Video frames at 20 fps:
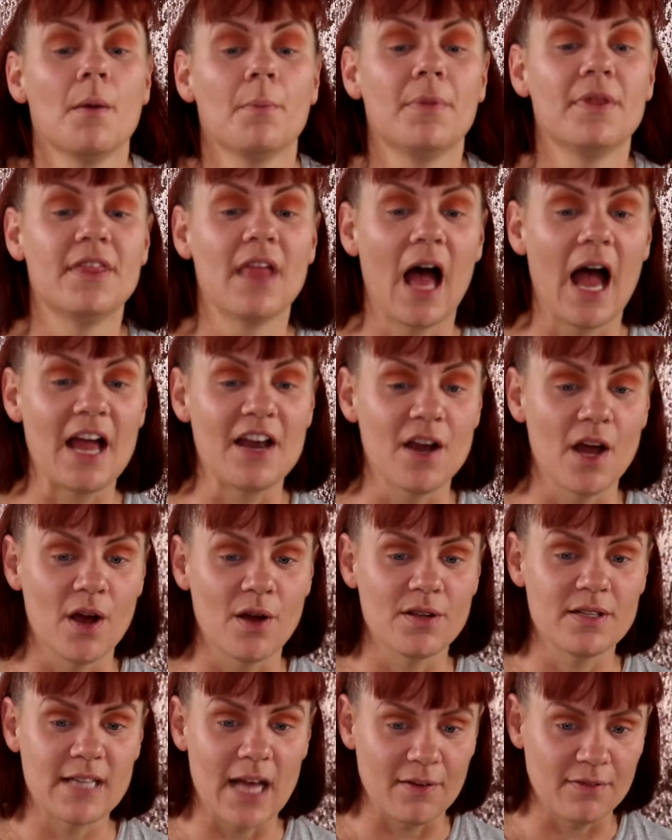But I
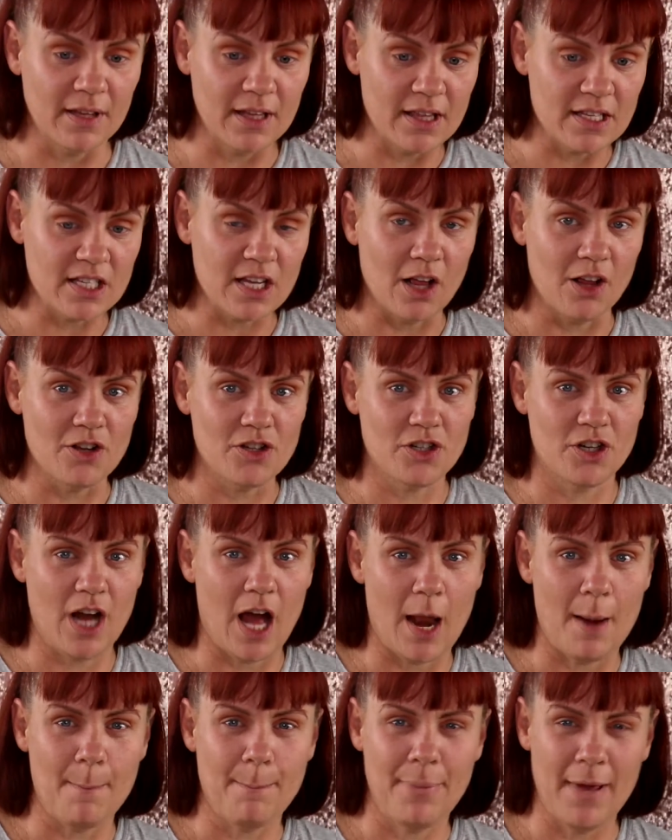know definitely these colors are
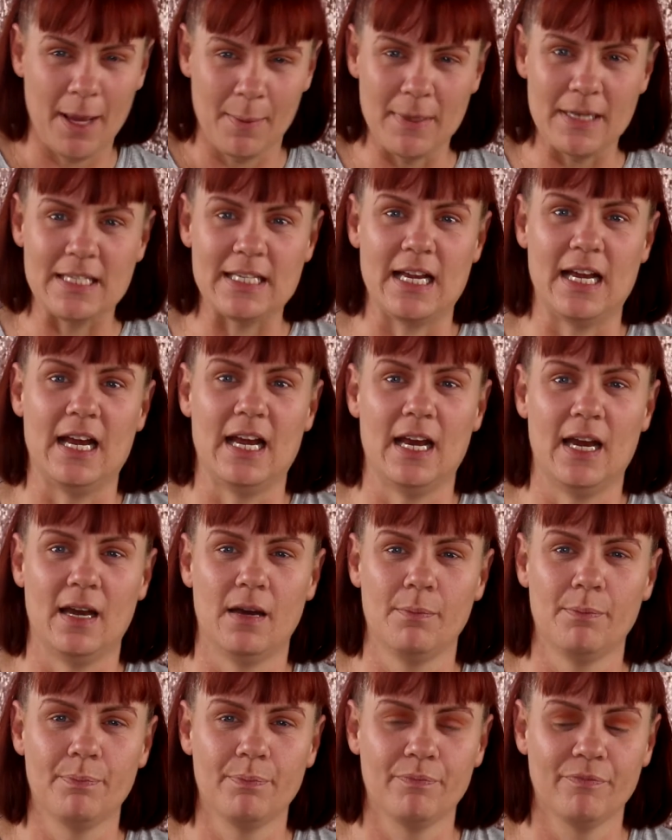not
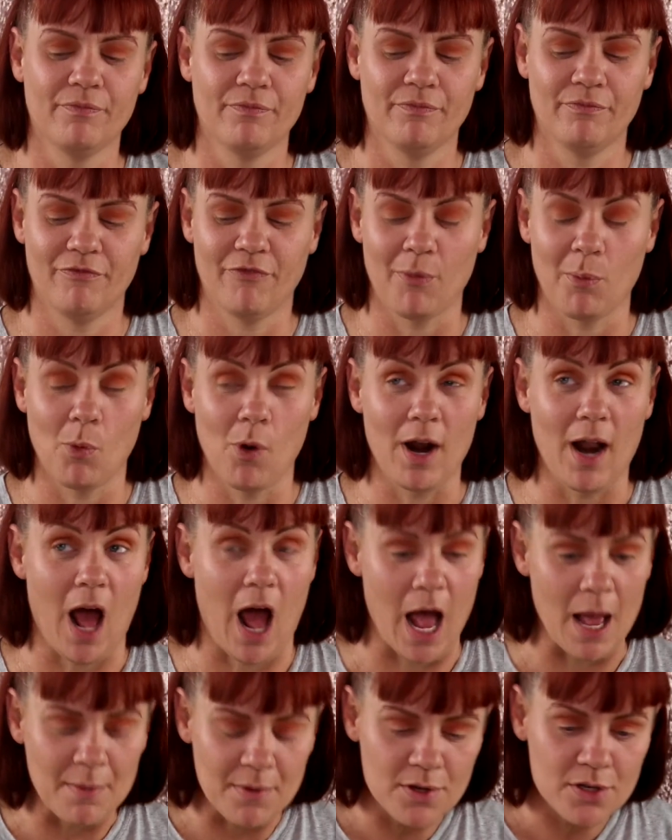pigmented from what
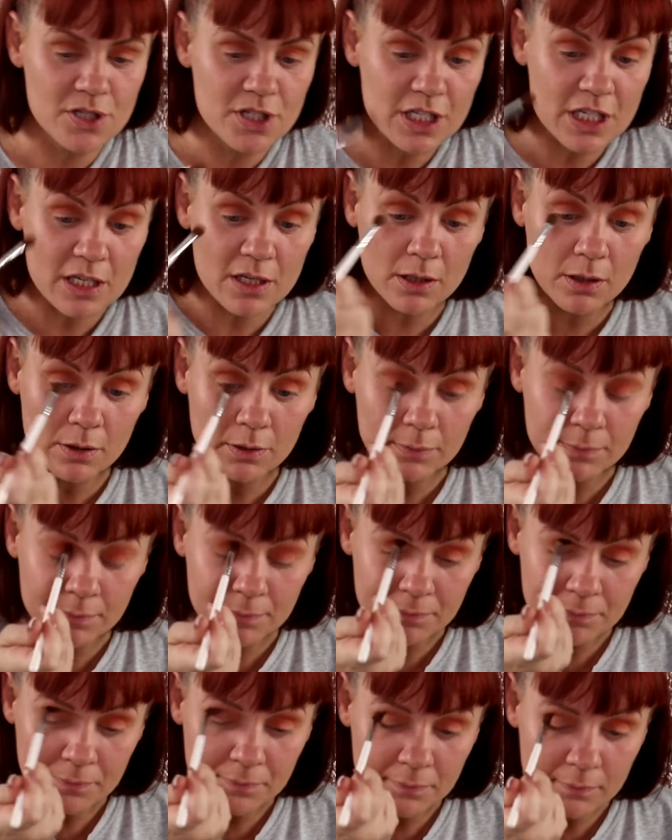I'm used to,
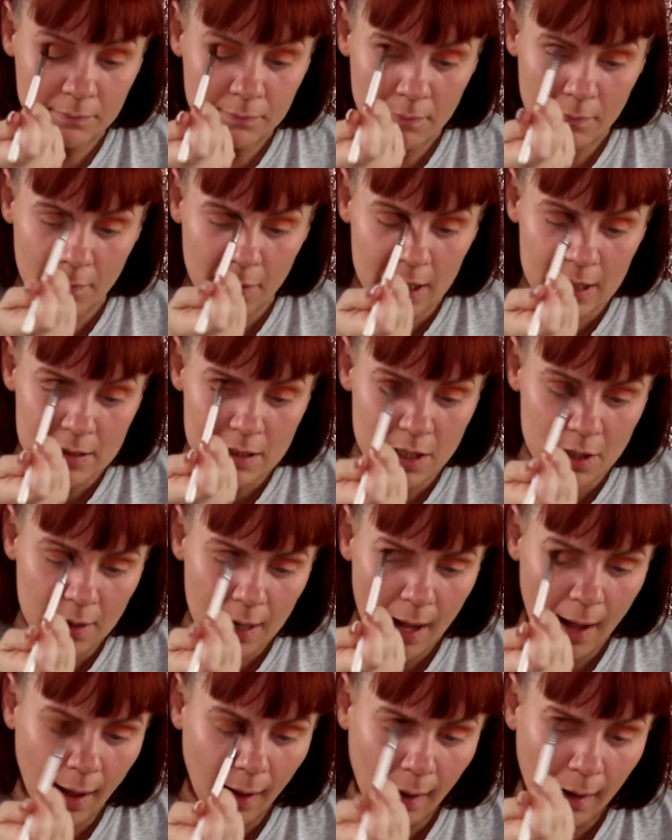but it's
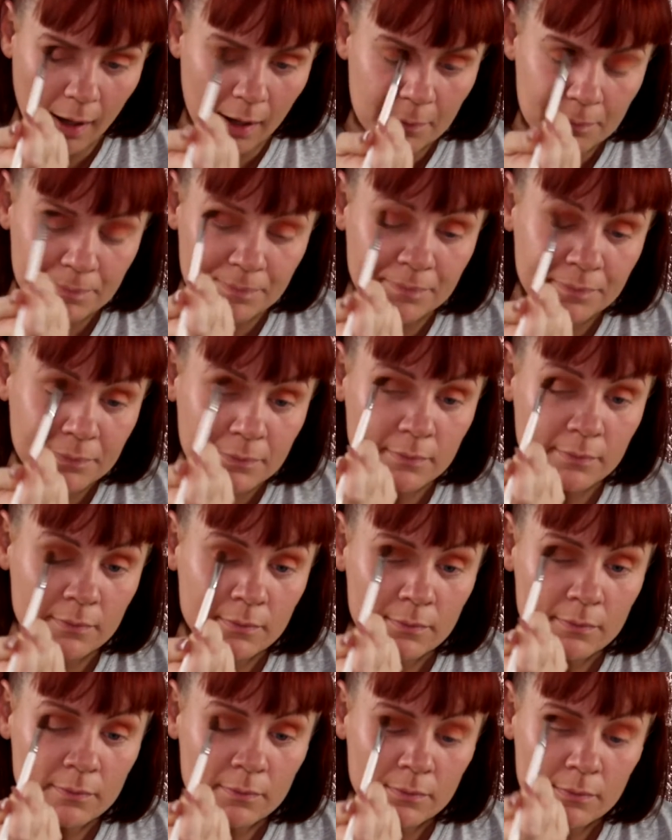okay.
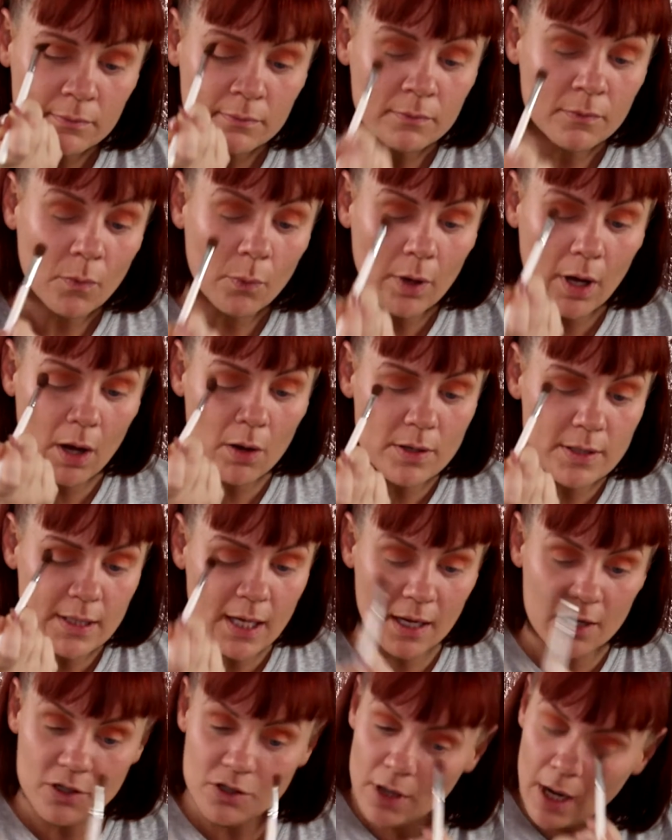We always
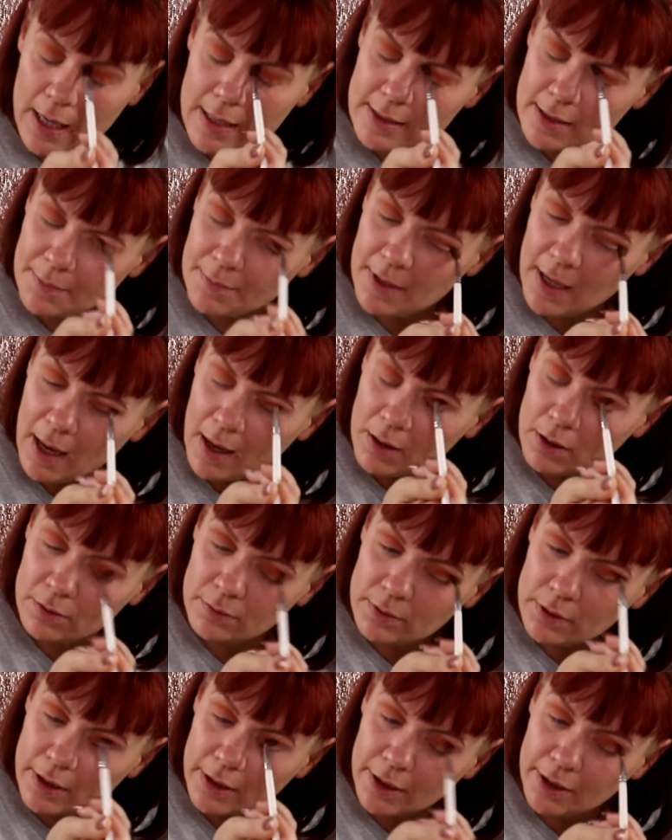gotta try something
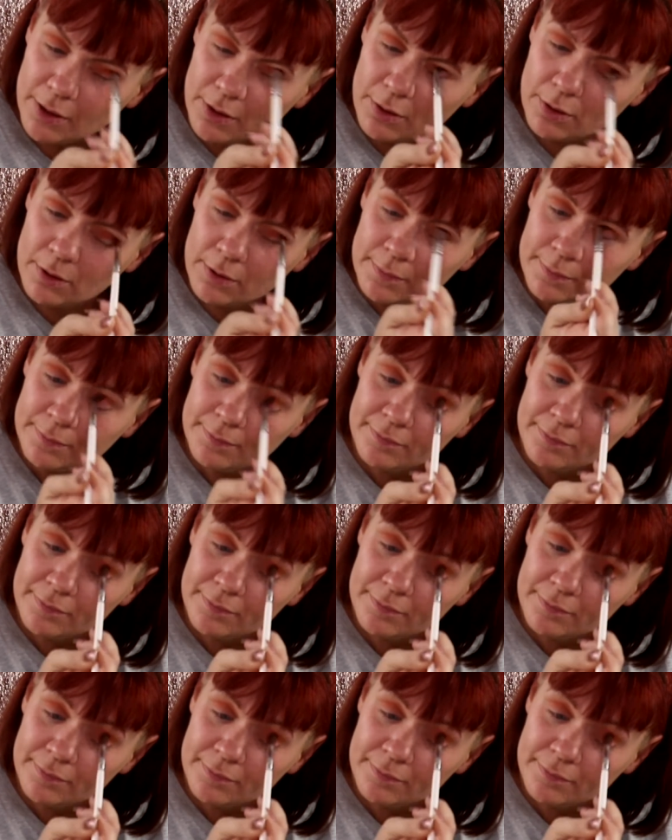out new.